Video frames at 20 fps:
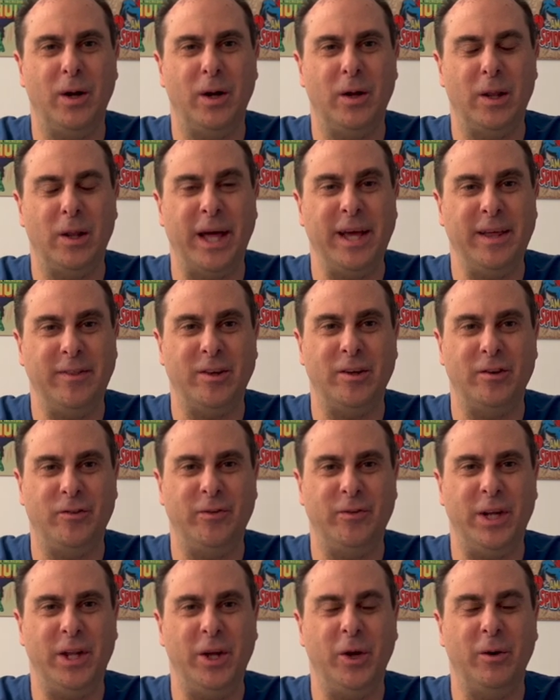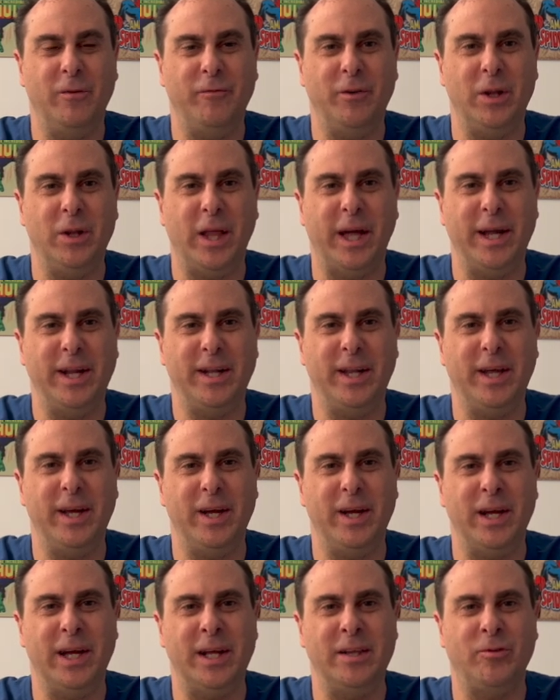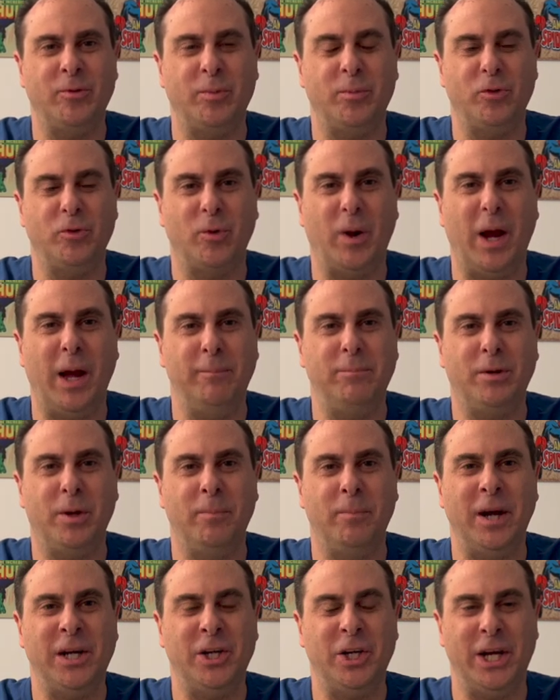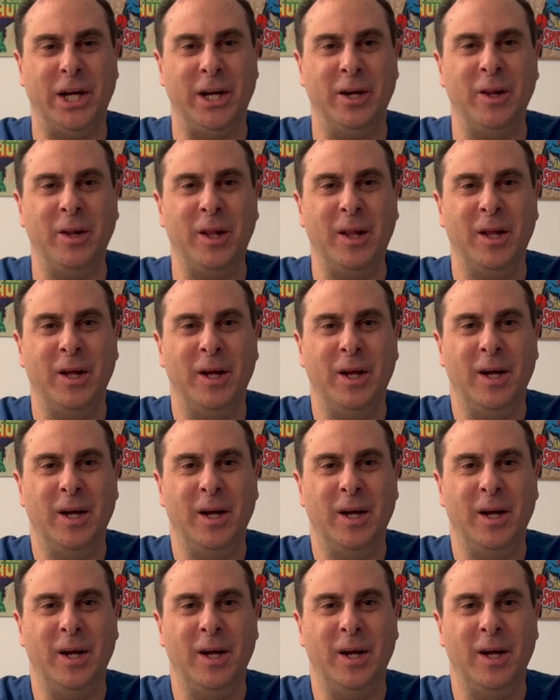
like this video if you liked it, and subscribe to my channel.